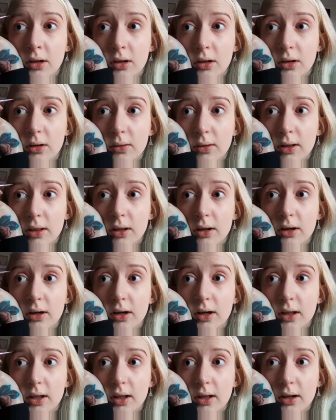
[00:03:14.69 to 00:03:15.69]
doing their
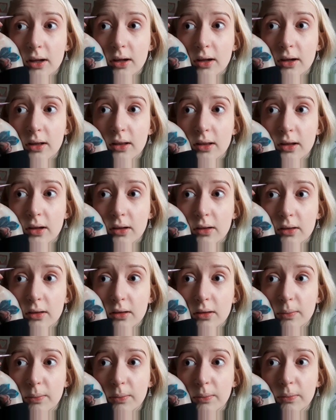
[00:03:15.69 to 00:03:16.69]
highlight and they use
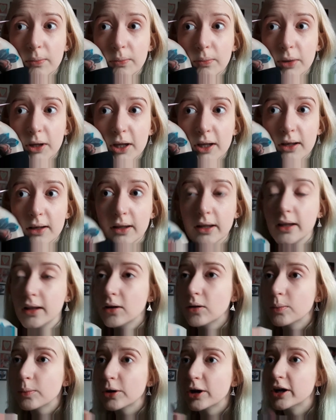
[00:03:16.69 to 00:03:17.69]
this piddly
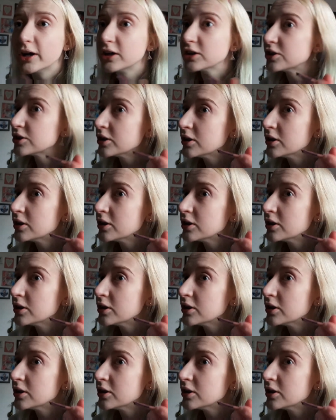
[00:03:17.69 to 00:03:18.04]
little brush.